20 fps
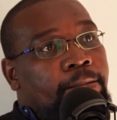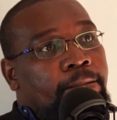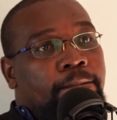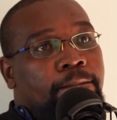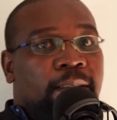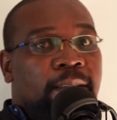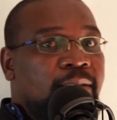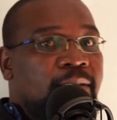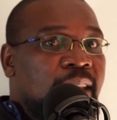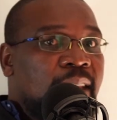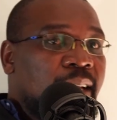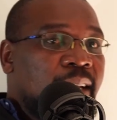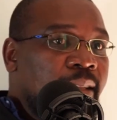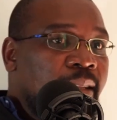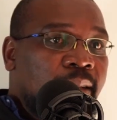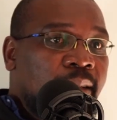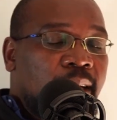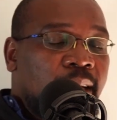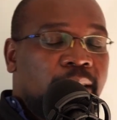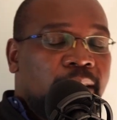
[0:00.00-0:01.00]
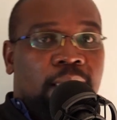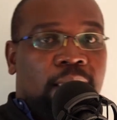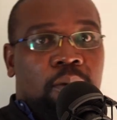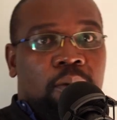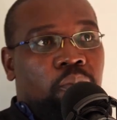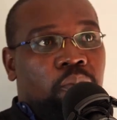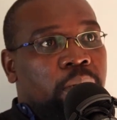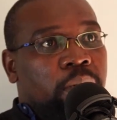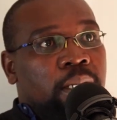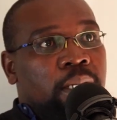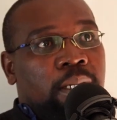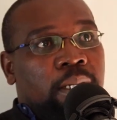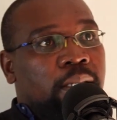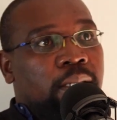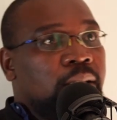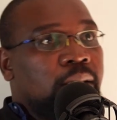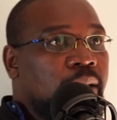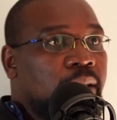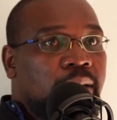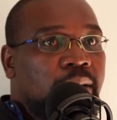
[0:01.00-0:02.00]
There's nothing that they win,
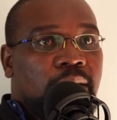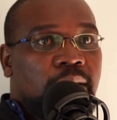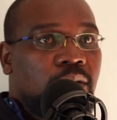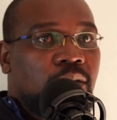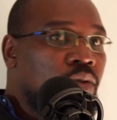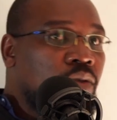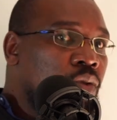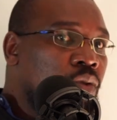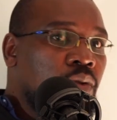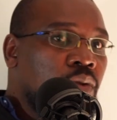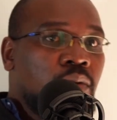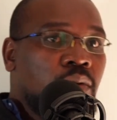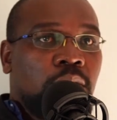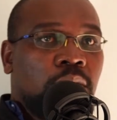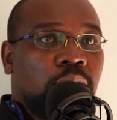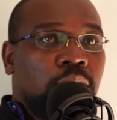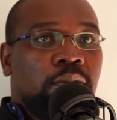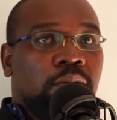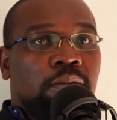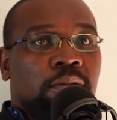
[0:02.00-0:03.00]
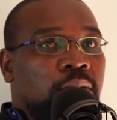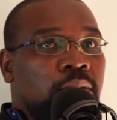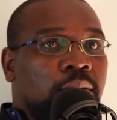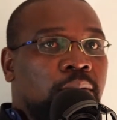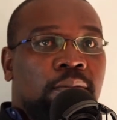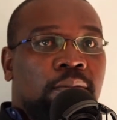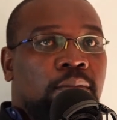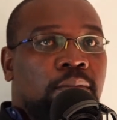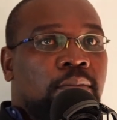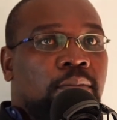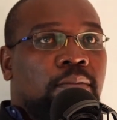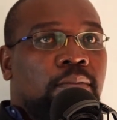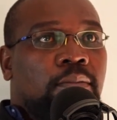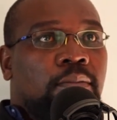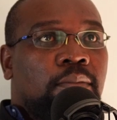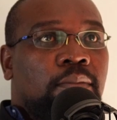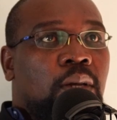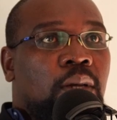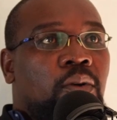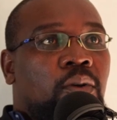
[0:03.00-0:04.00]
it's just a school.
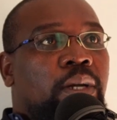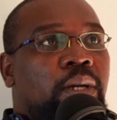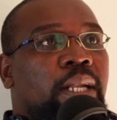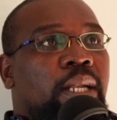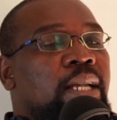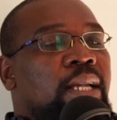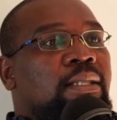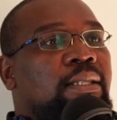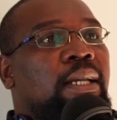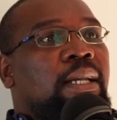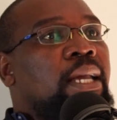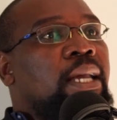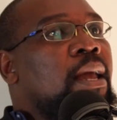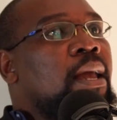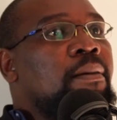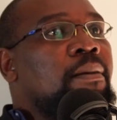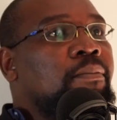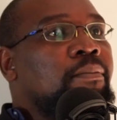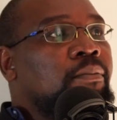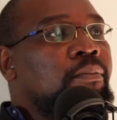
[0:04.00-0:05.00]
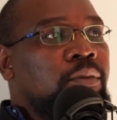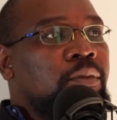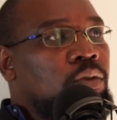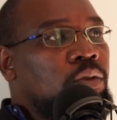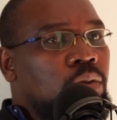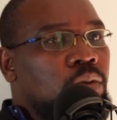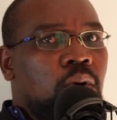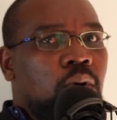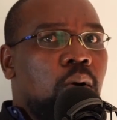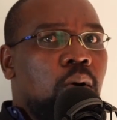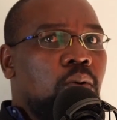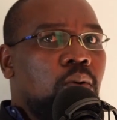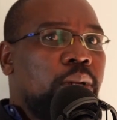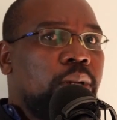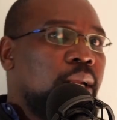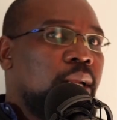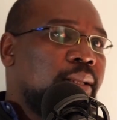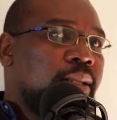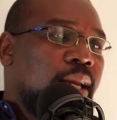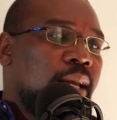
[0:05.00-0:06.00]
They organize the game. You go and
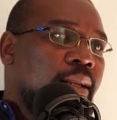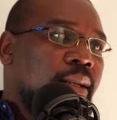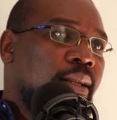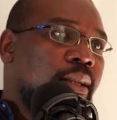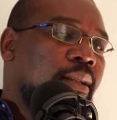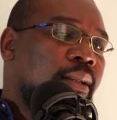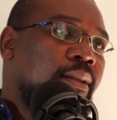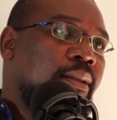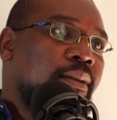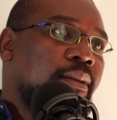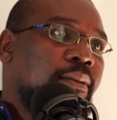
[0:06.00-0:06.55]
attend it.